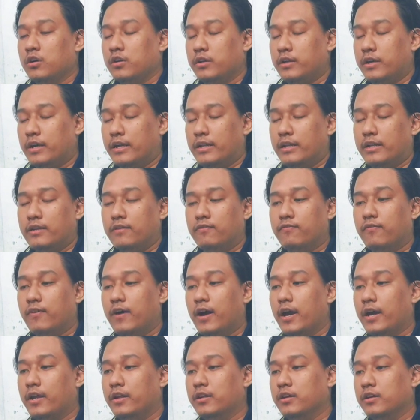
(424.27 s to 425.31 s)
they
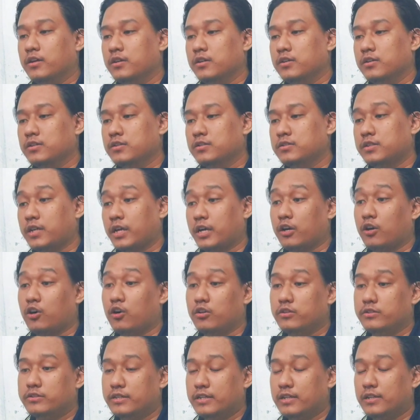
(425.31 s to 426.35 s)
identified
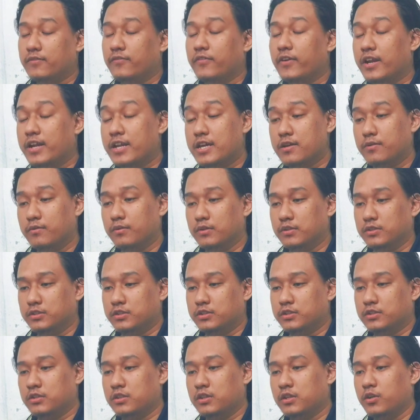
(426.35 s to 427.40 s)
psychological
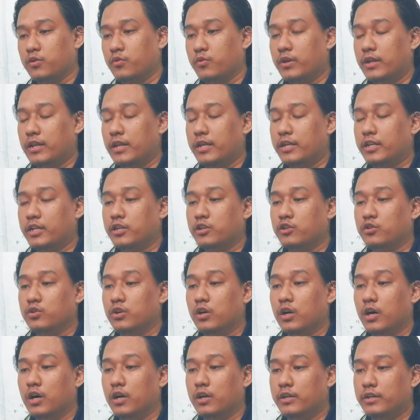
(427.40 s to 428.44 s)
variables related to
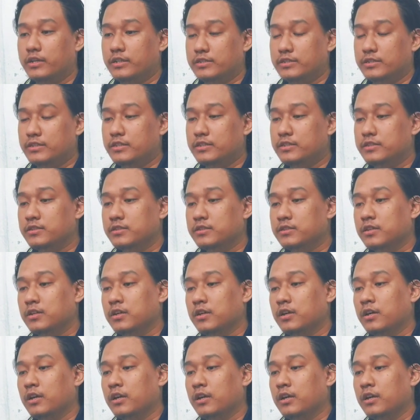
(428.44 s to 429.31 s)
heart disease